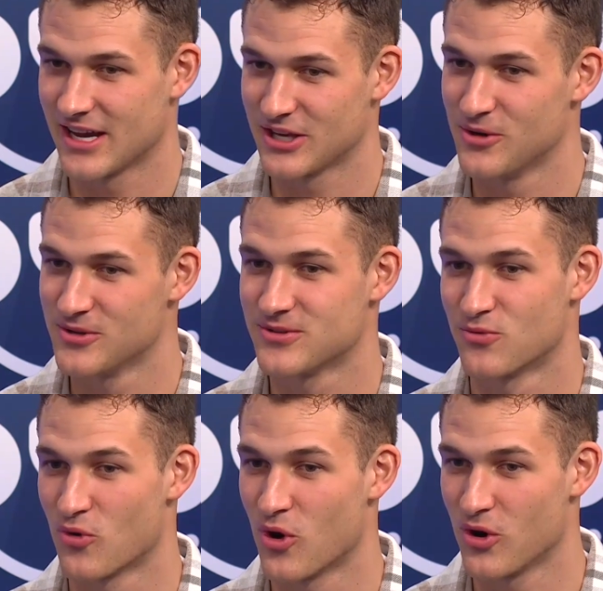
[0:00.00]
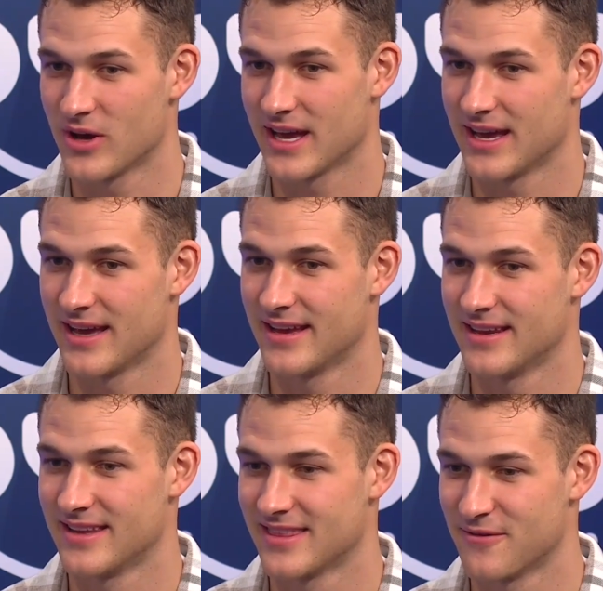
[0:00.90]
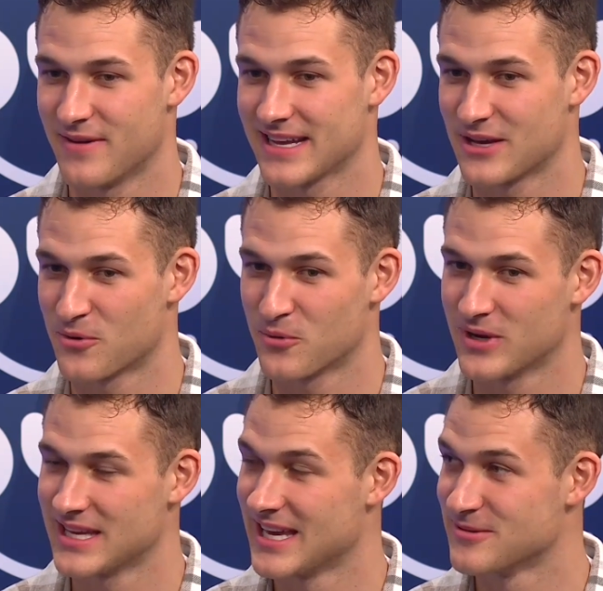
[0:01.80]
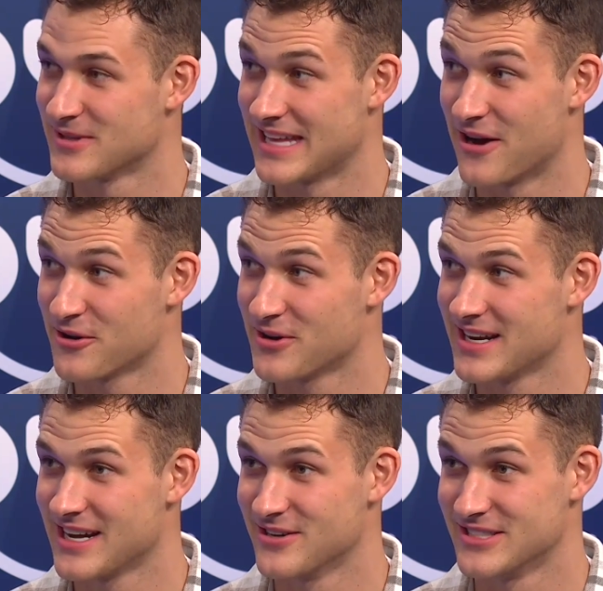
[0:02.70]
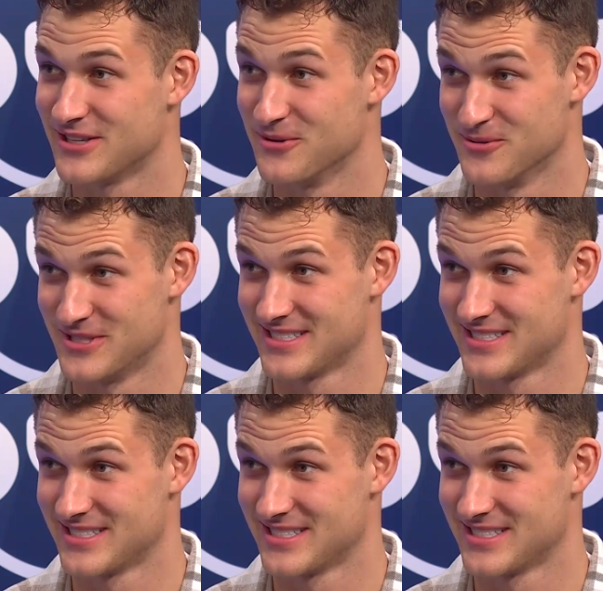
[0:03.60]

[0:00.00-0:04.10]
a huge role, and the fact that we're winning games without it right now is huge.